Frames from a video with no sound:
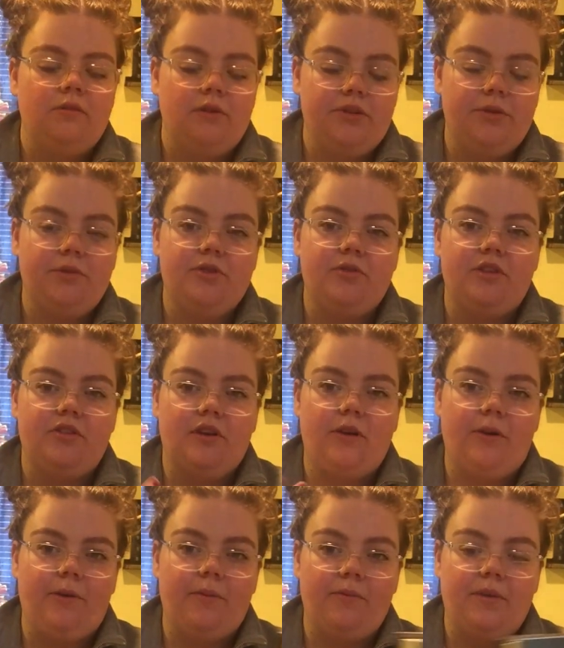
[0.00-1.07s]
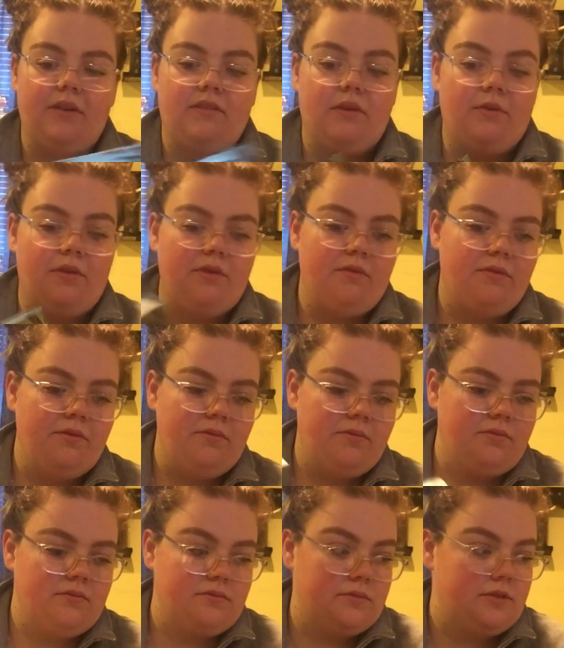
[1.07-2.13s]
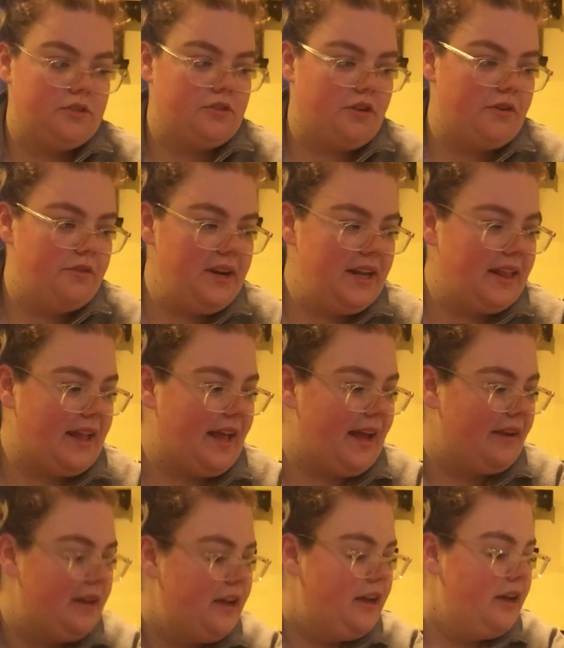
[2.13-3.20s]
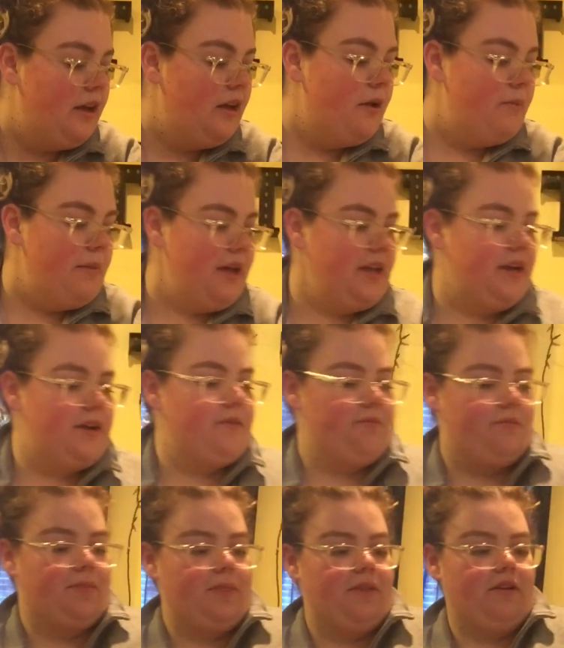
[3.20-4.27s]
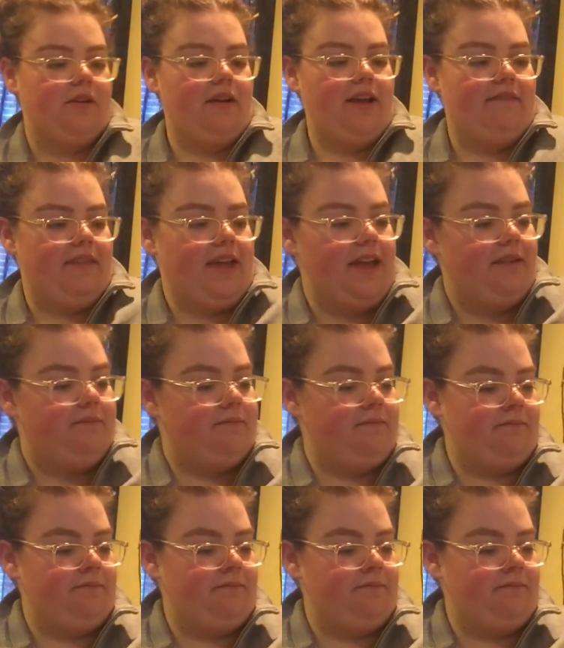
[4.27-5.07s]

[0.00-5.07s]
which I wish I would have took it home because I would have started reading that. But you know. They don't have that.